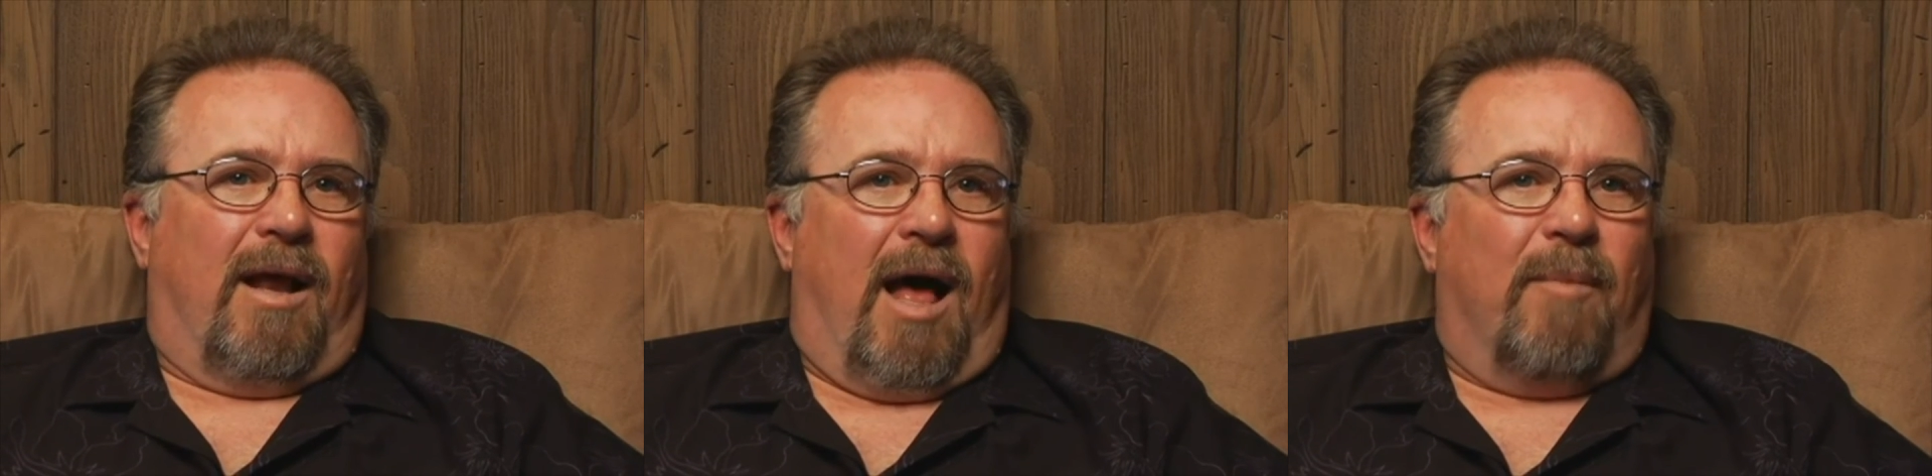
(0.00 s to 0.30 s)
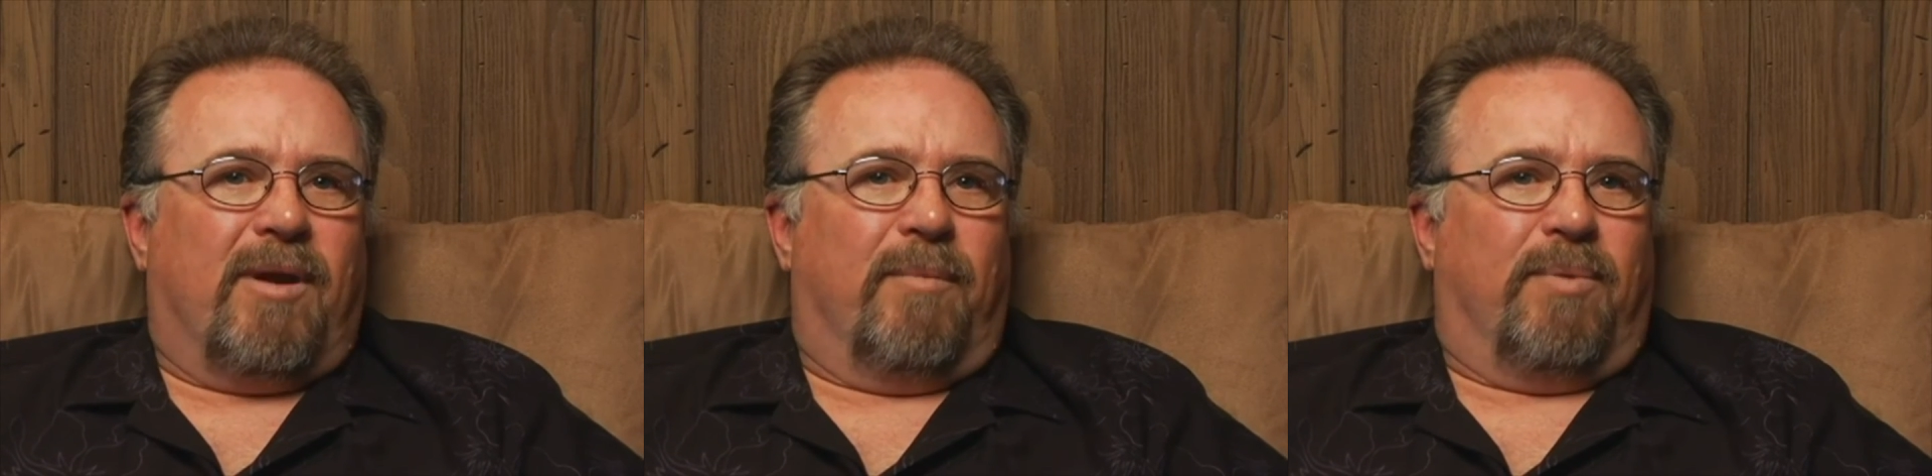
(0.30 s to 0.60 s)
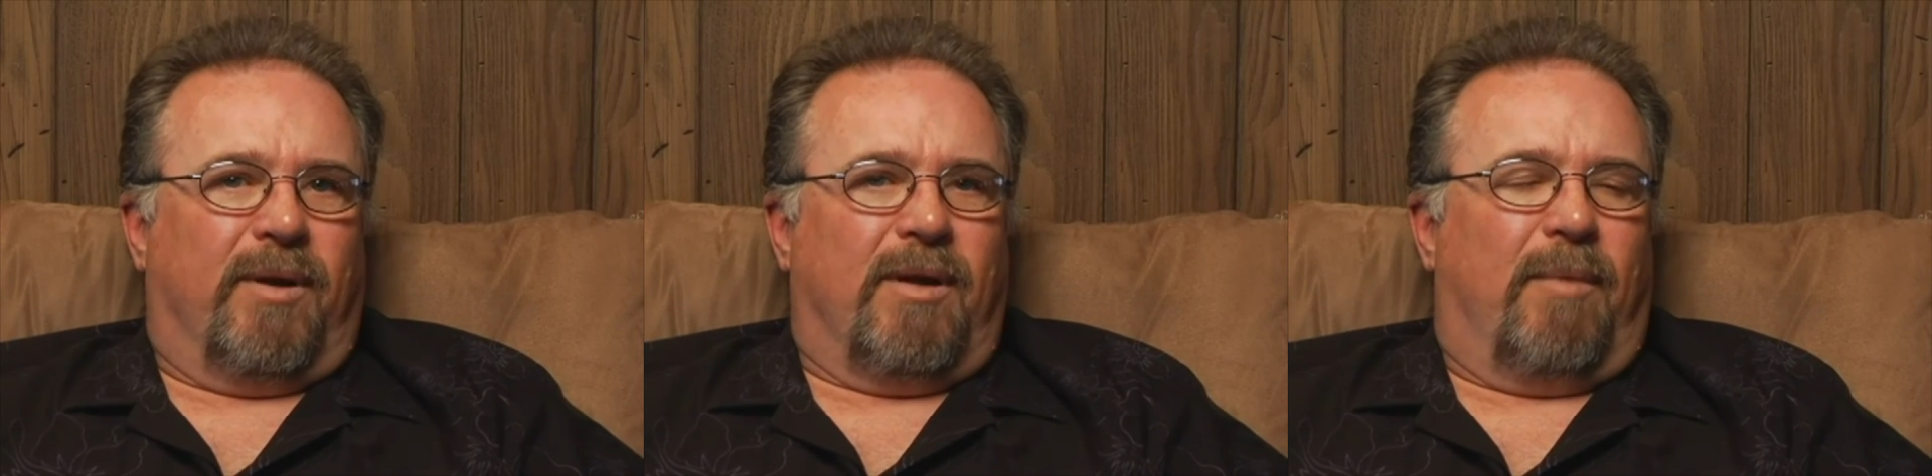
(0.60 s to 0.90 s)
I'm in a
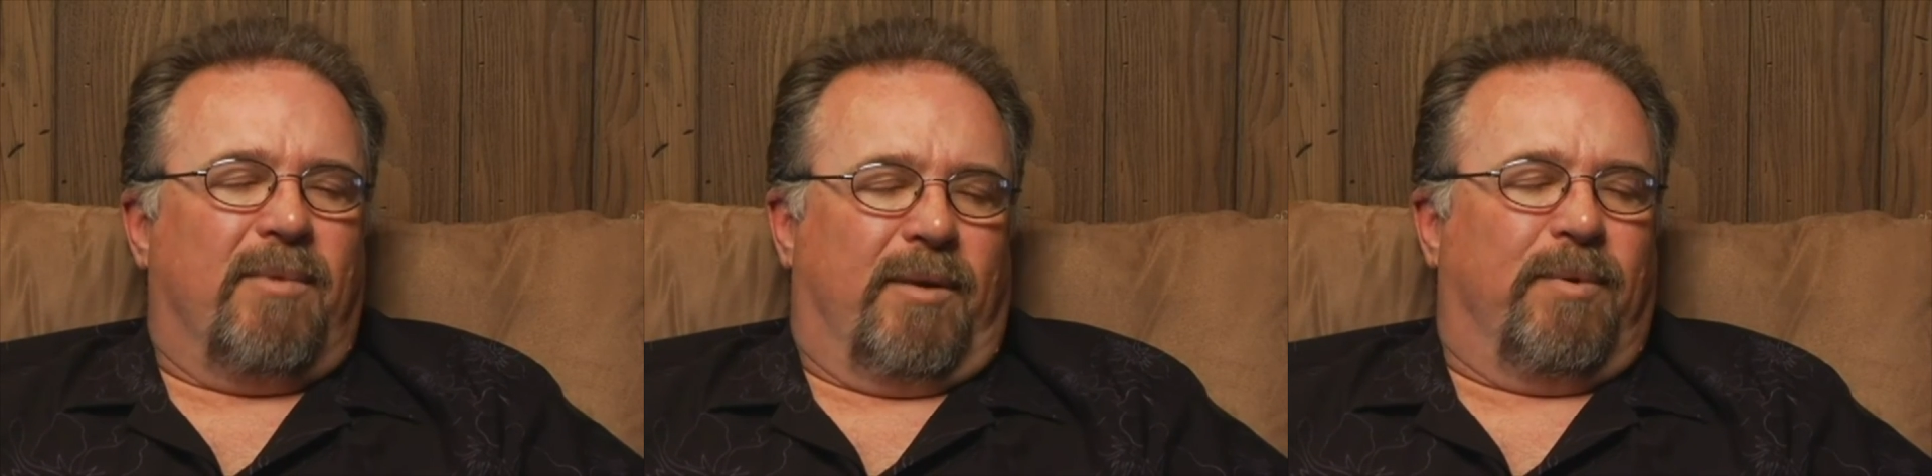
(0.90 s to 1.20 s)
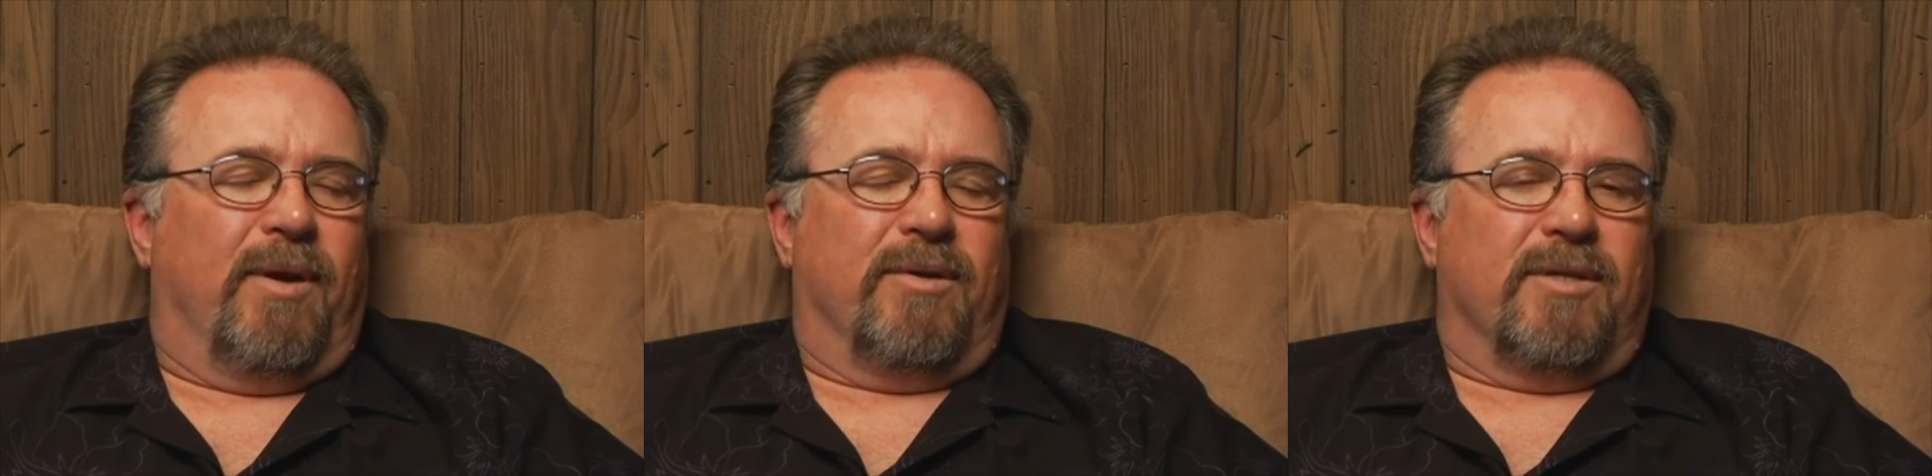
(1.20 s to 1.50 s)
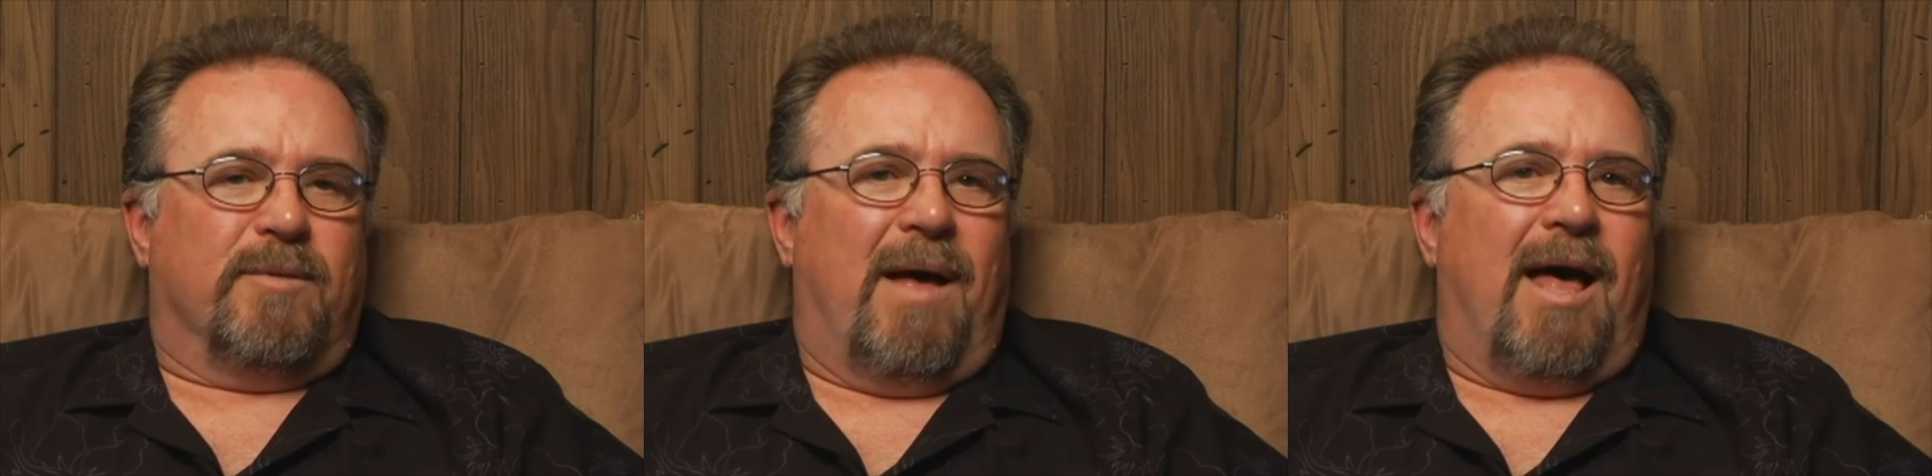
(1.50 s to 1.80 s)
pretty
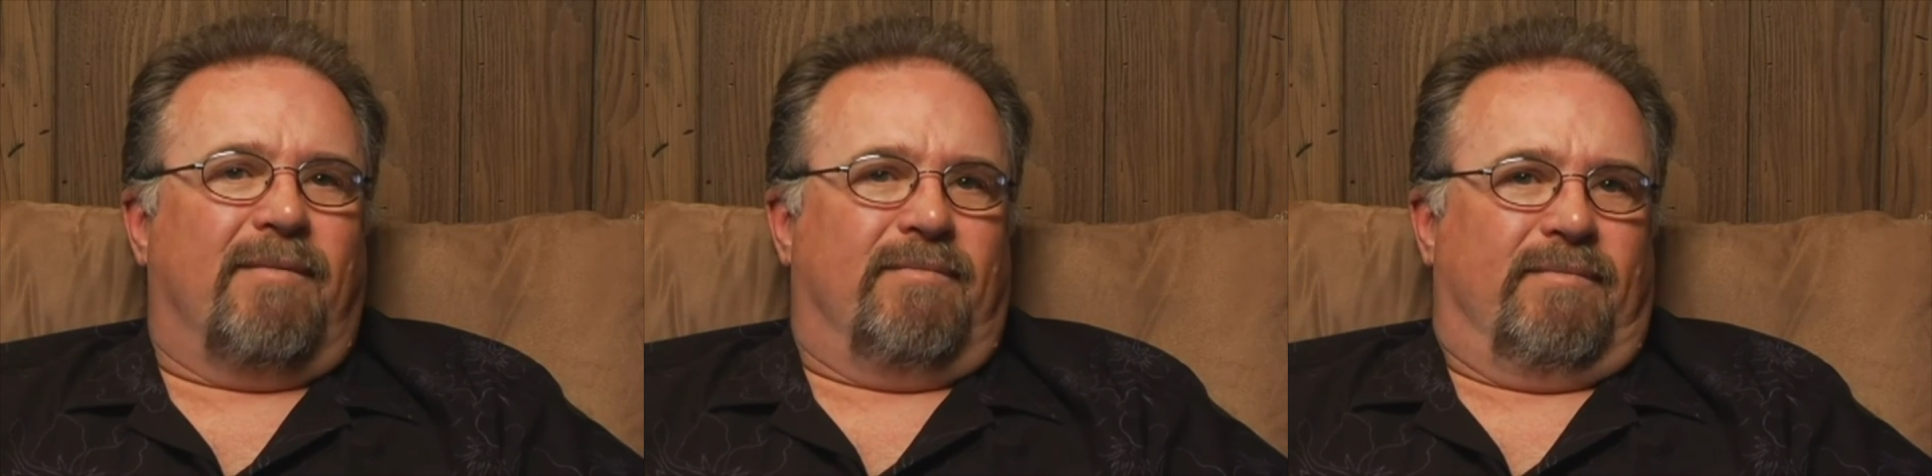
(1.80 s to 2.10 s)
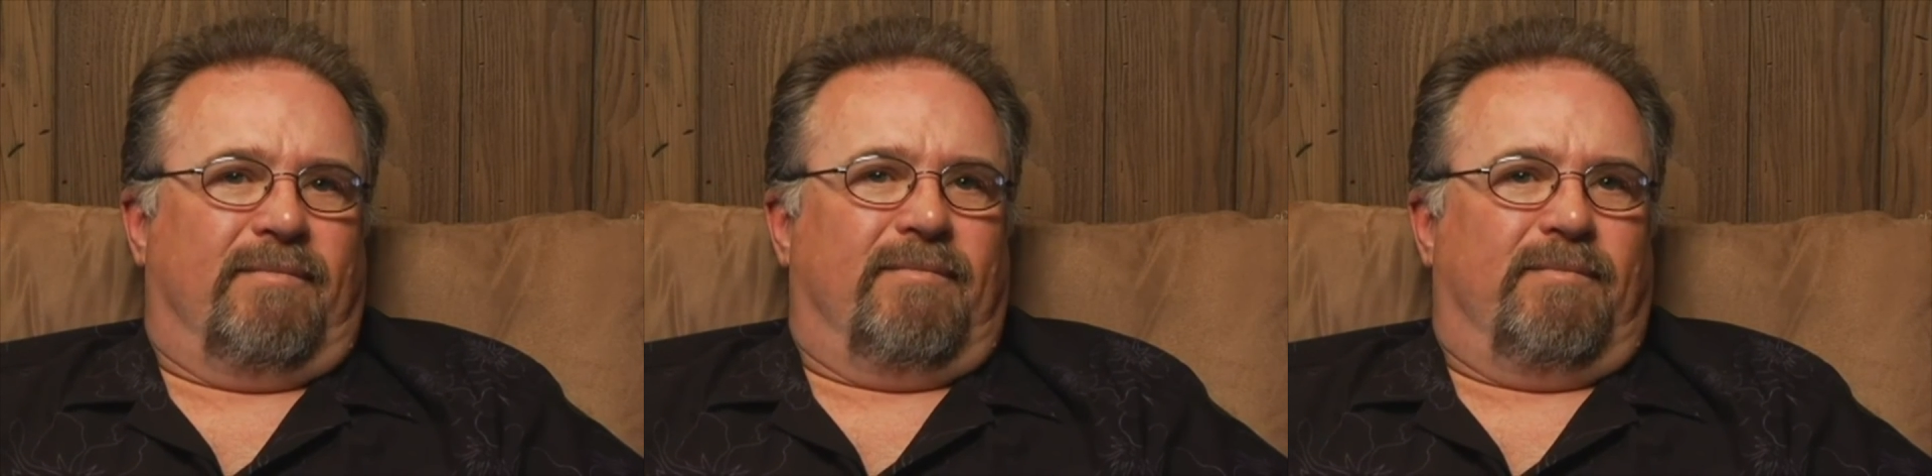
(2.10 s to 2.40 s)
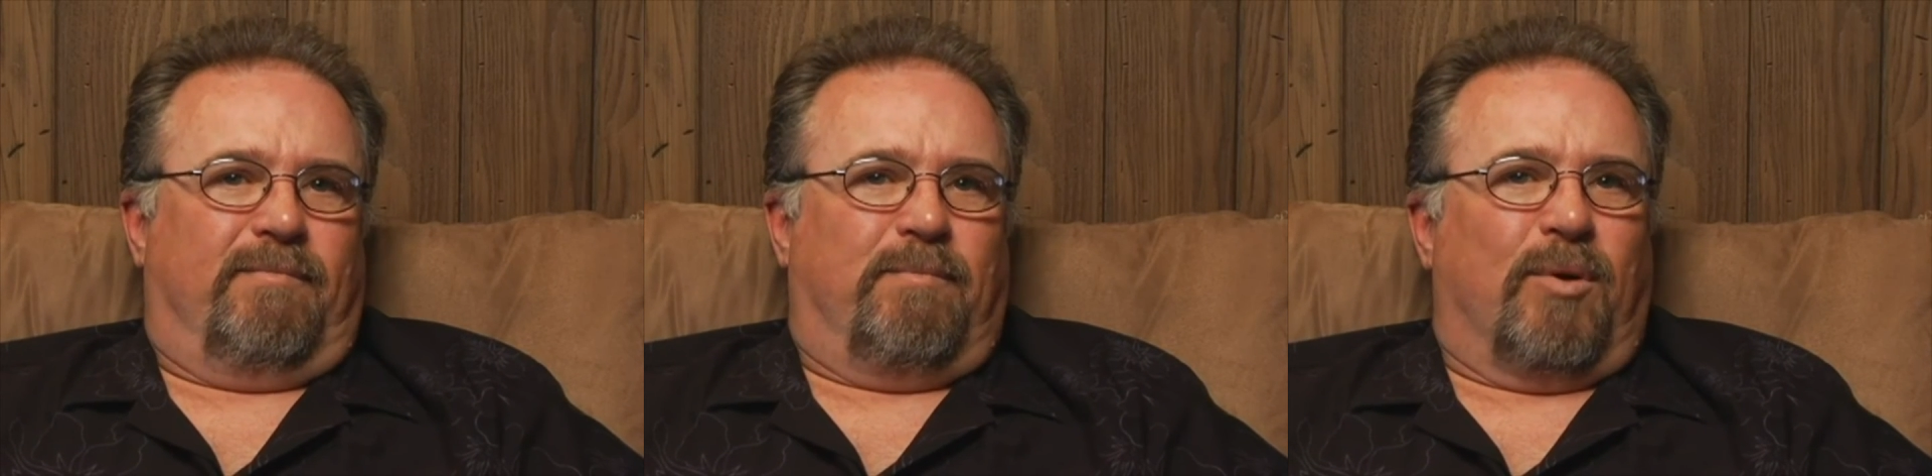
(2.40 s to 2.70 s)
good spot
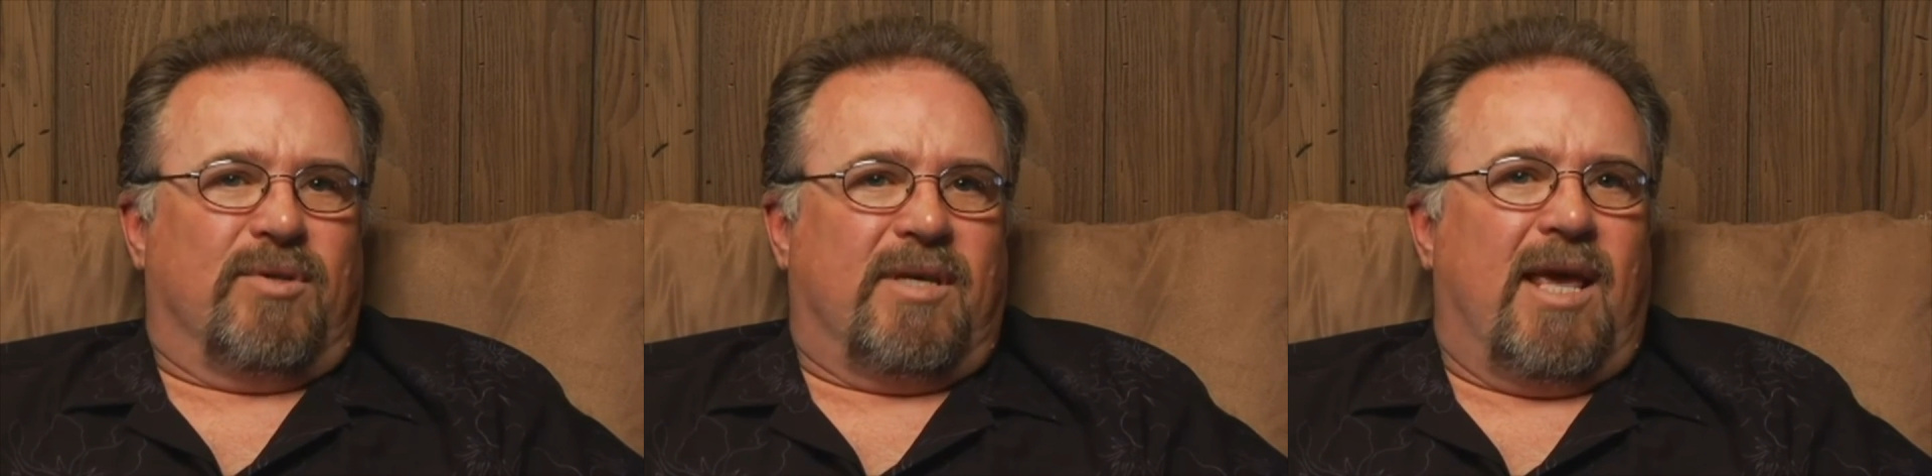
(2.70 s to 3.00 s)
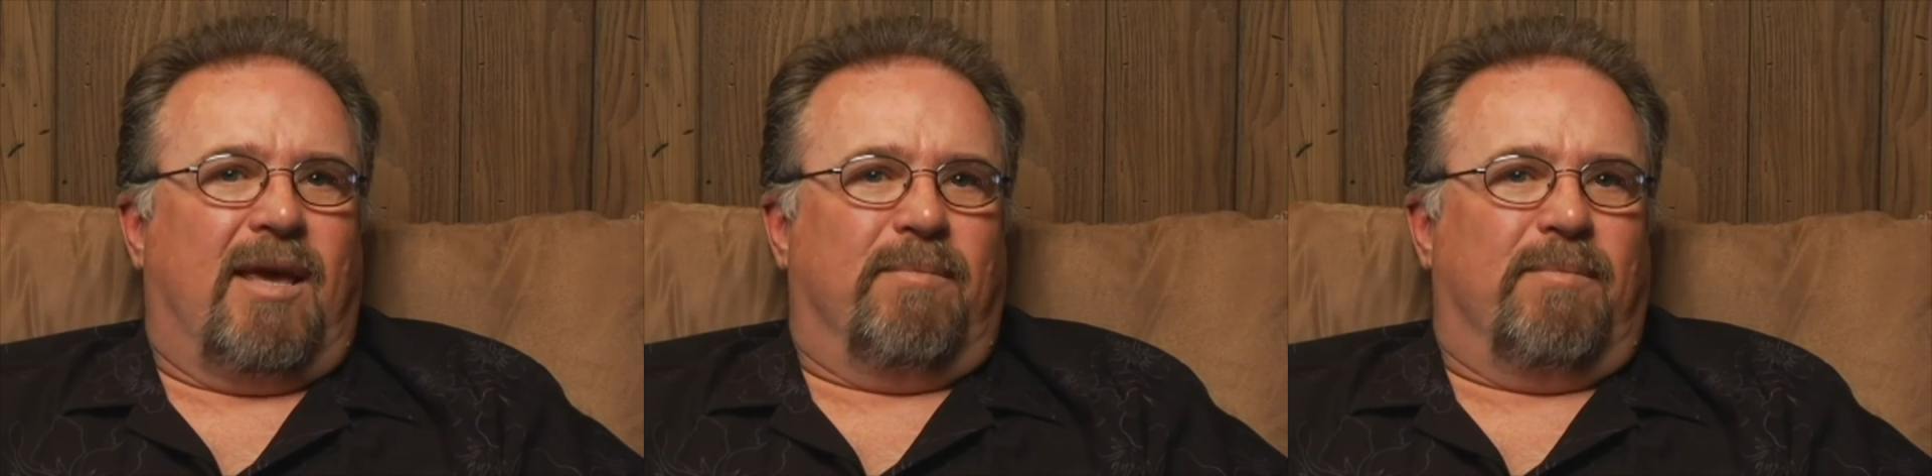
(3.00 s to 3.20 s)
per se,